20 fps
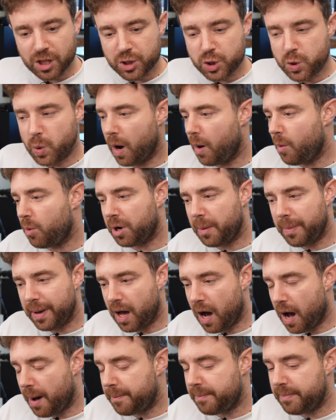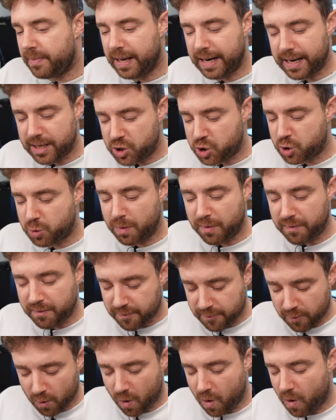Do I want to become an
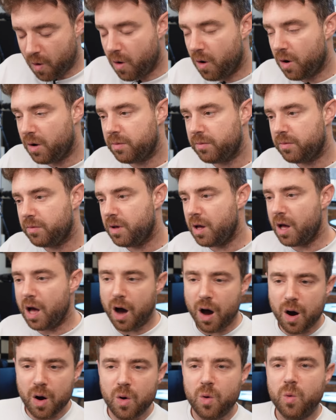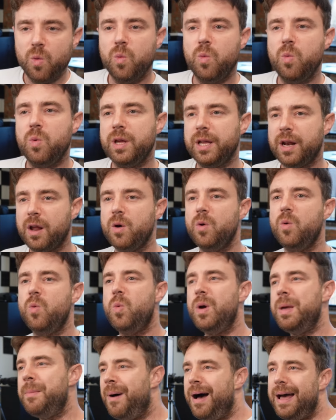instrument for, oh, you know,
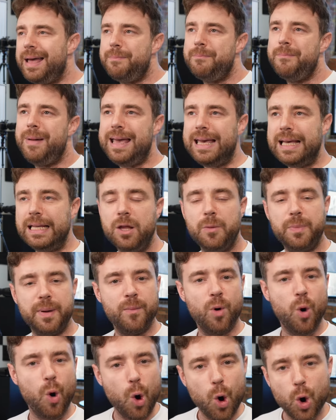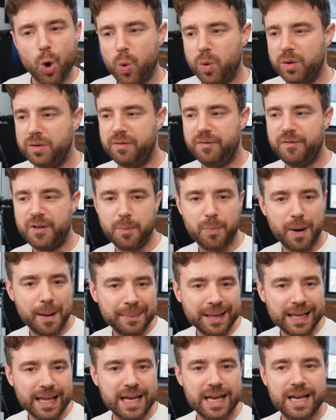we might make it a little bit more awkward for the
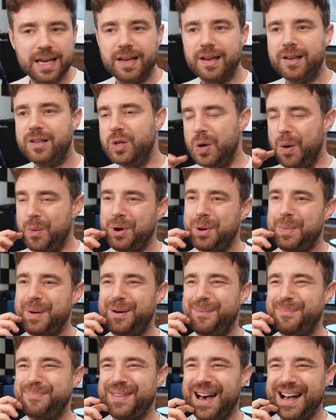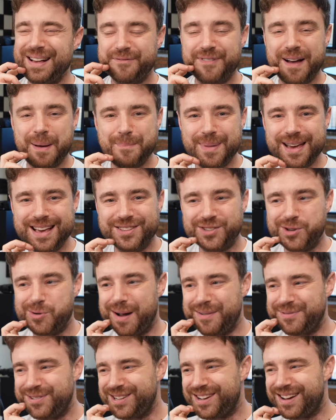Premier League. Do I want to become that fan base who
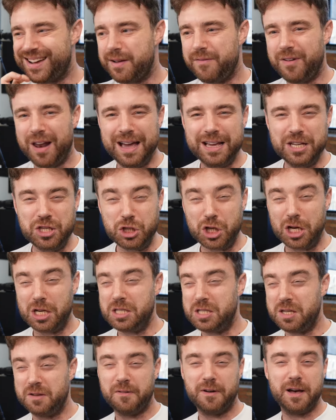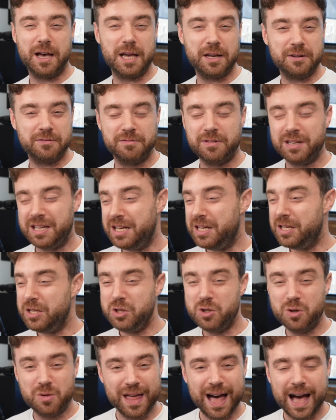have to kind of like justify and
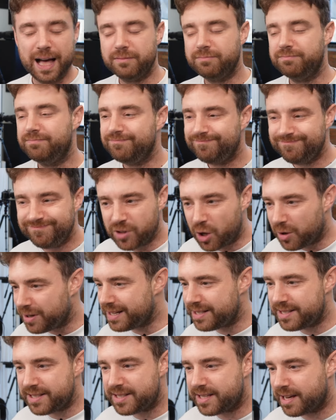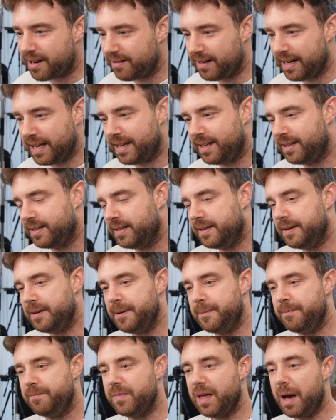do that? Not necessarily.
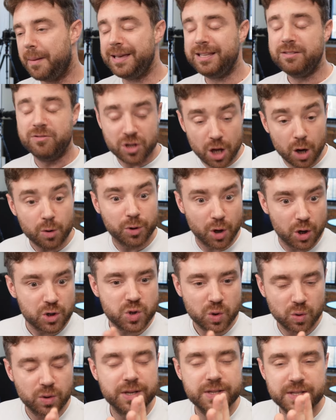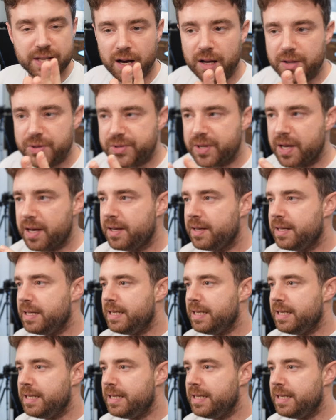I mean, no, not at all is the answer.